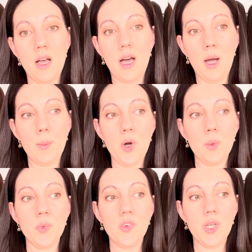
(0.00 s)

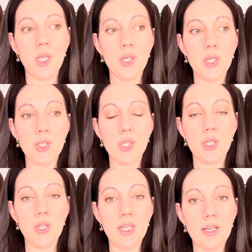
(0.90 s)
Hopefully your
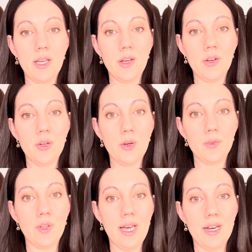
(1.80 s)
curling iron or
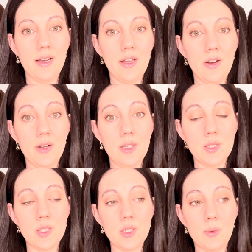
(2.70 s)
flat iron
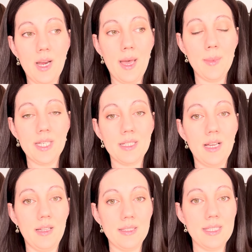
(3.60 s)
is ceramic
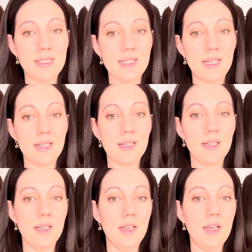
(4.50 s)
non-stick.
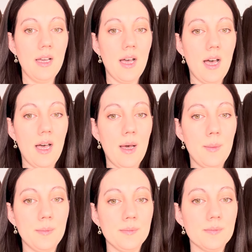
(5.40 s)

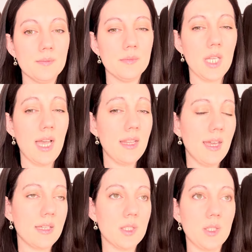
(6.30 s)
I
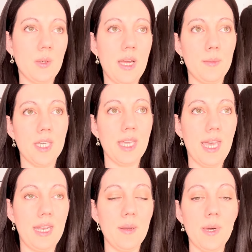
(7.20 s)
like ceramic
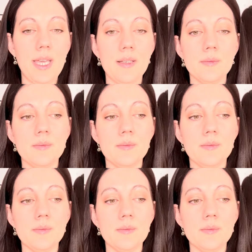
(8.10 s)
anyway,